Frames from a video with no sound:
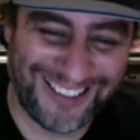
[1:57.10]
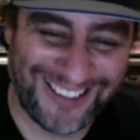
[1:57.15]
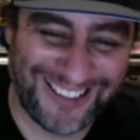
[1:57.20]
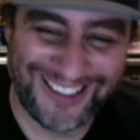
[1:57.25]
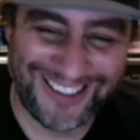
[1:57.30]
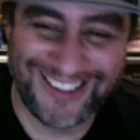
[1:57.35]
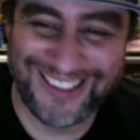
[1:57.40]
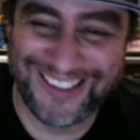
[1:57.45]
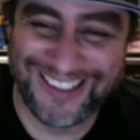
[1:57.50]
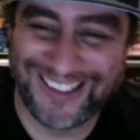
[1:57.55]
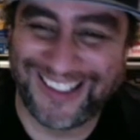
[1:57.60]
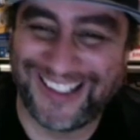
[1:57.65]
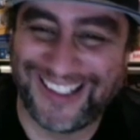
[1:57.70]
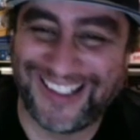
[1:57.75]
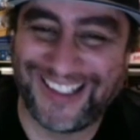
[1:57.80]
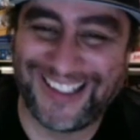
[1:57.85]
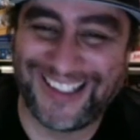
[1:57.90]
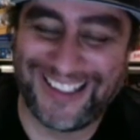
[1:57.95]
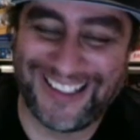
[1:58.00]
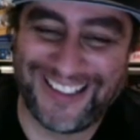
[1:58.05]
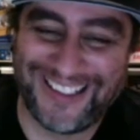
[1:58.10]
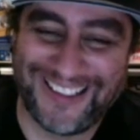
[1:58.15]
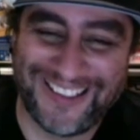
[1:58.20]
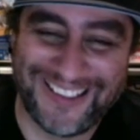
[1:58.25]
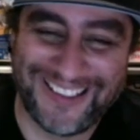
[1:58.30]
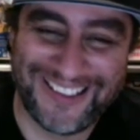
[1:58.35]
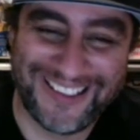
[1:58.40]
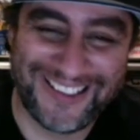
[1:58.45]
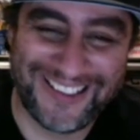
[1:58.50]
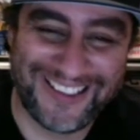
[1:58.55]

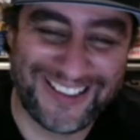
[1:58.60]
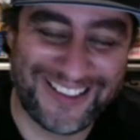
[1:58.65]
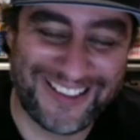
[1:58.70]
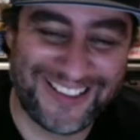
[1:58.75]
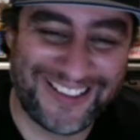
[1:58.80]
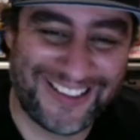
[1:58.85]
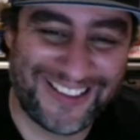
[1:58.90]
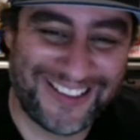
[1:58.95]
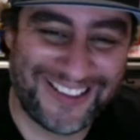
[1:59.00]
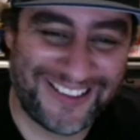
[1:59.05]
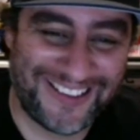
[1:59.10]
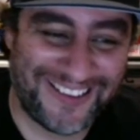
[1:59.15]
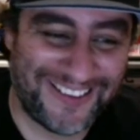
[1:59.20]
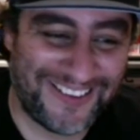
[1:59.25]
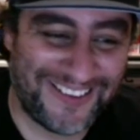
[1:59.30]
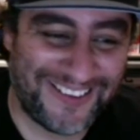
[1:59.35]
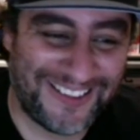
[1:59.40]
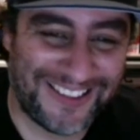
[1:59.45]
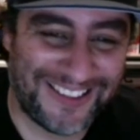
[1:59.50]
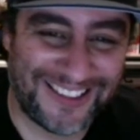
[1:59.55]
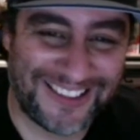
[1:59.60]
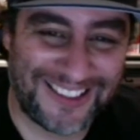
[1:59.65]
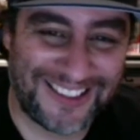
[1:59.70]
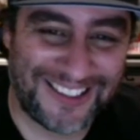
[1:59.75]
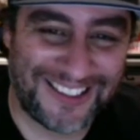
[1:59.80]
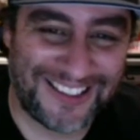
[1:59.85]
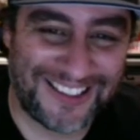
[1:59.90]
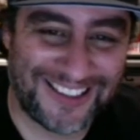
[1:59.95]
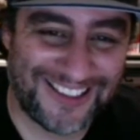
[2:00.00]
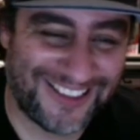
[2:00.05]

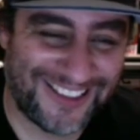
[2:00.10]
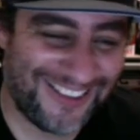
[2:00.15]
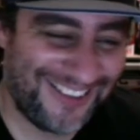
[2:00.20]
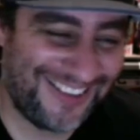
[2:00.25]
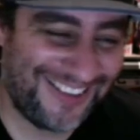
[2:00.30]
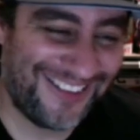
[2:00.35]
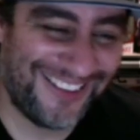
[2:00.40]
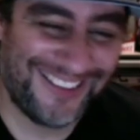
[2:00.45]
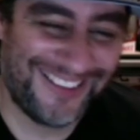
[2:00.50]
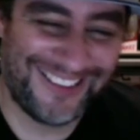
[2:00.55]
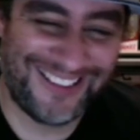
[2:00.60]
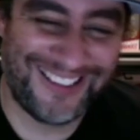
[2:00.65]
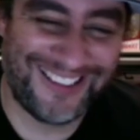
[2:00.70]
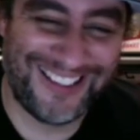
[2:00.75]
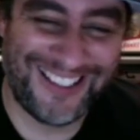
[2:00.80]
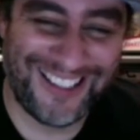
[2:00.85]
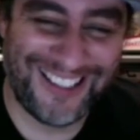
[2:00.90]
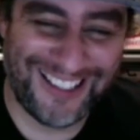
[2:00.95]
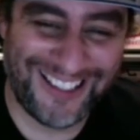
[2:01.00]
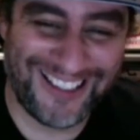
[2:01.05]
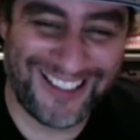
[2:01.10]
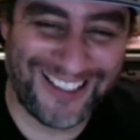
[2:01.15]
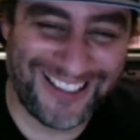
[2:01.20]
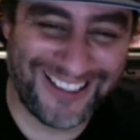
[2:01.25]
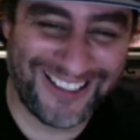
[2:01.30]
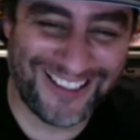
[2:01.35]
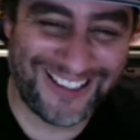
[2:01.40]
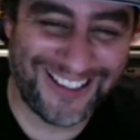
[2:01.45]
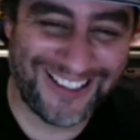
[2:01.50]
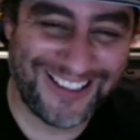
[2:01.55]

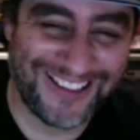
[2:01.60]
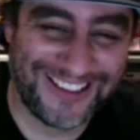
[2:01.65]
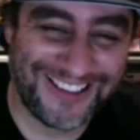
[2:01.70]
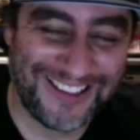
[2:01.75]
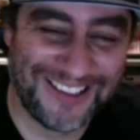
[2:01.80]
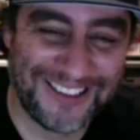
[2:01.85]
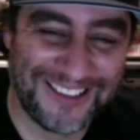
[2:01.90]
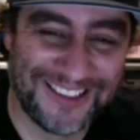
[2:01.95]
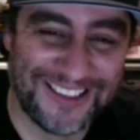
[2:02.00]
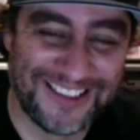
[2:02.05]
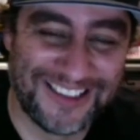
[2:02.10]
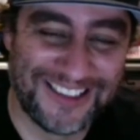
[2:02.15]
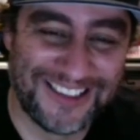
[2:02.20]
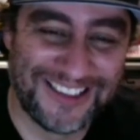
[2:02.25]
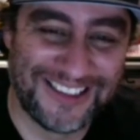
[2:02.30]
(not speaking)